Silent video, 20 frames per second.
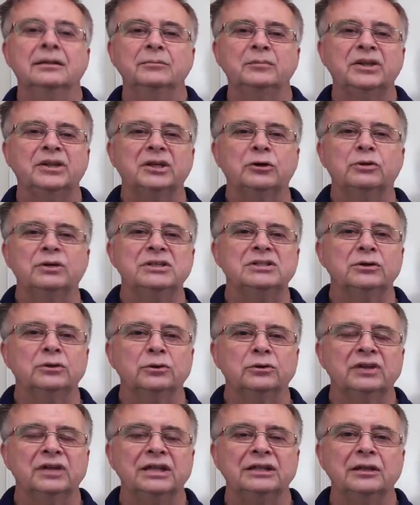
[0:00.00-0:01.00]
But the critical
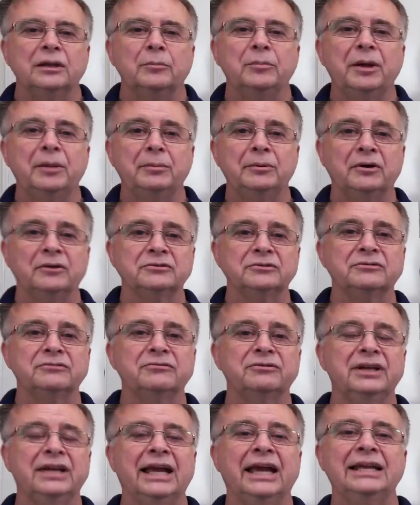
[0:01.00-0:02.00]
thing that people often
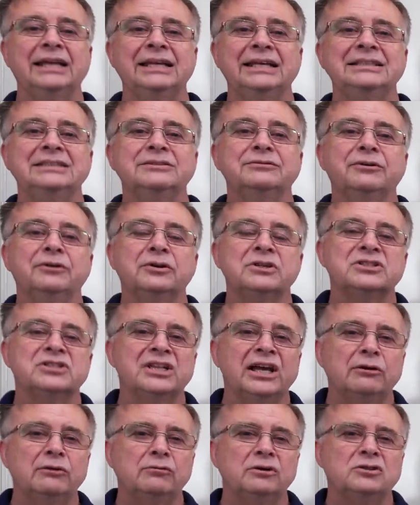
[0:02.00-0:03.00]
forget is for a
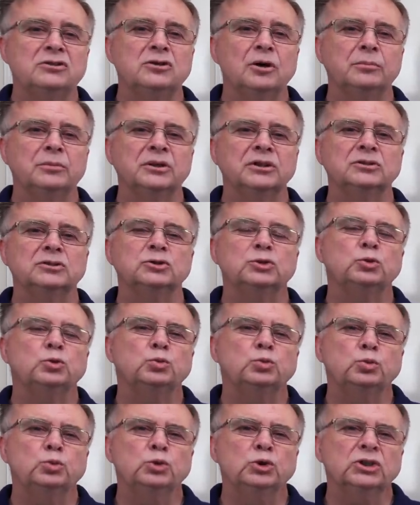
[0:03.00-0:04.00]
secondary dominant to
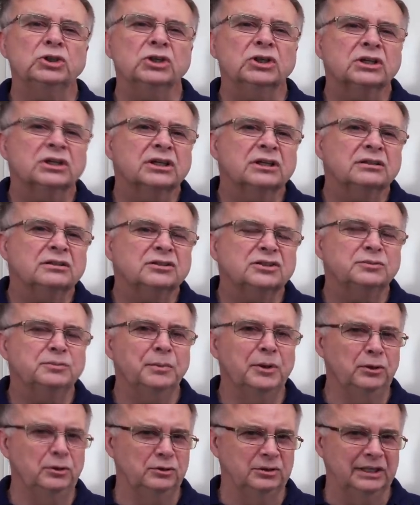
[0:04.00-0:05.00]
work
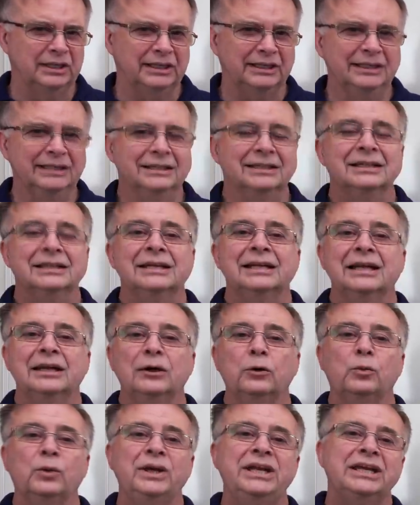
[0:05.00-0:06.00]
smoothly,
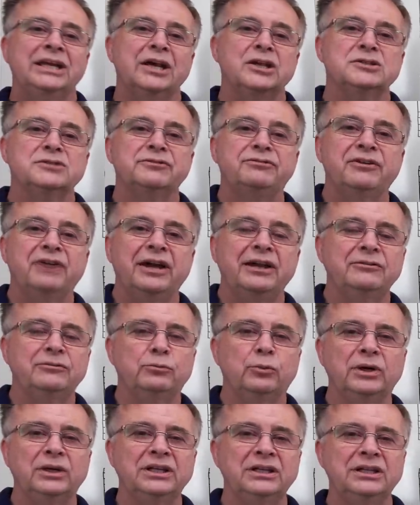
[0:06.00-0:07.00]
when it goes
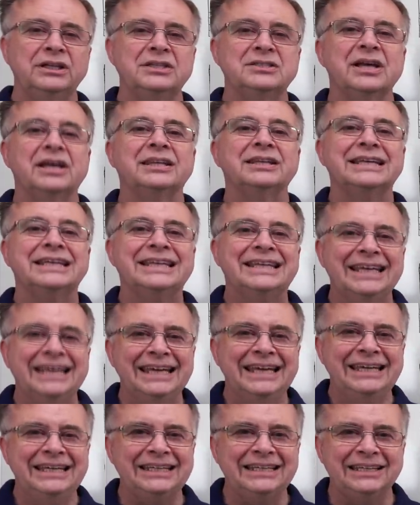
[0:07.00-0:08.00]
5-1 in this other
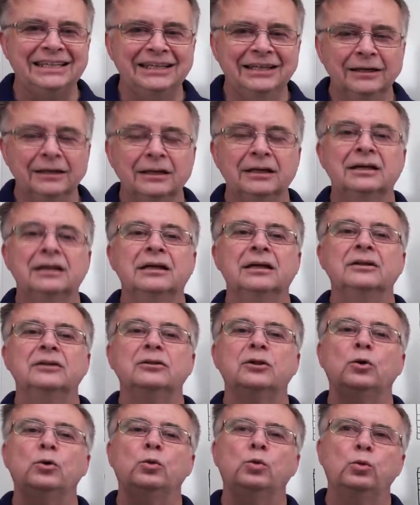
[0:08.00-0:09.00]
key,
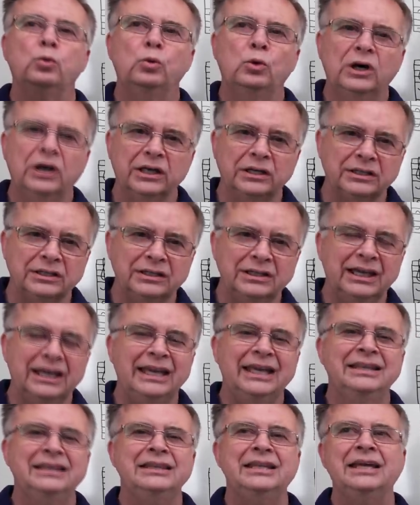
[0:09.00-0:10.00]
the one
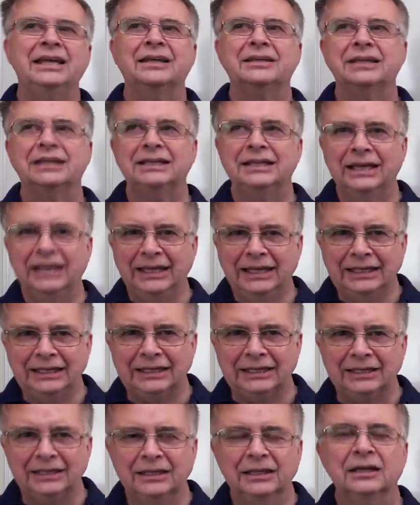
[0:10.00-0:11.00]
in the other
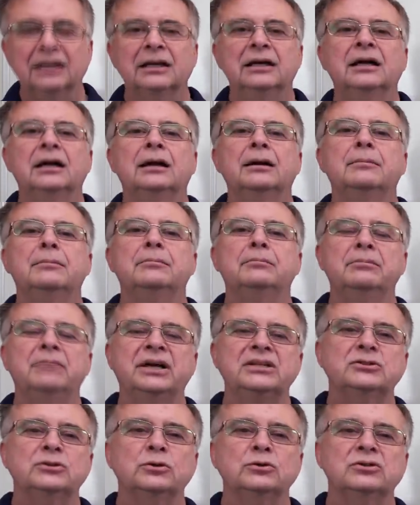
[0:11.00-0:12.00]
key
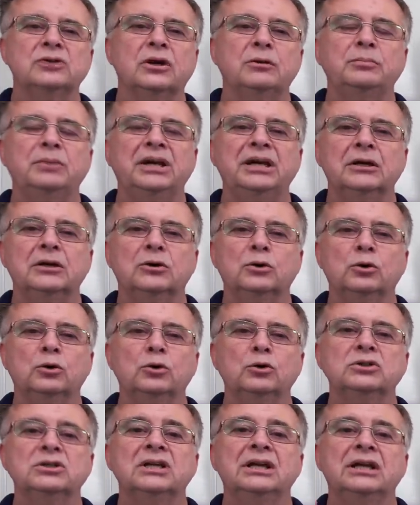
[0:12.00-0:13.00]
must also be a
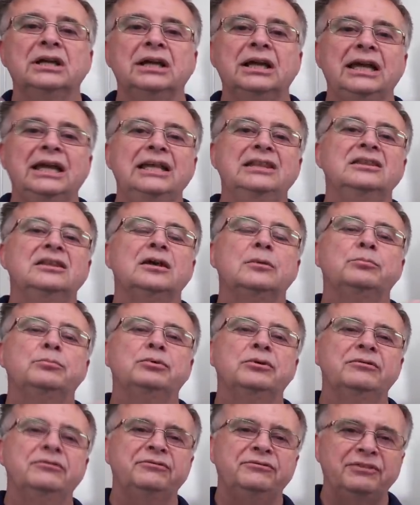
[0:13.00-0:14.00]
chord in the
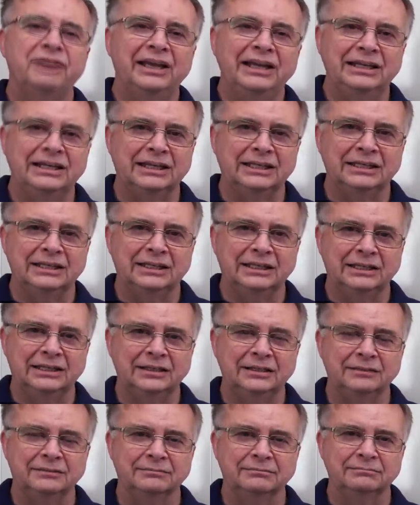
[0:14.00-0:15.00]
prevailing
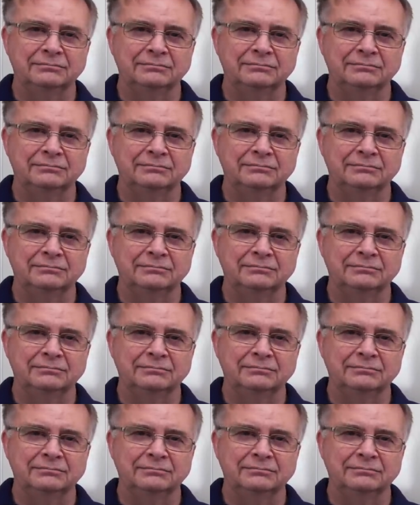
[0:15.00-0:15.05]
key.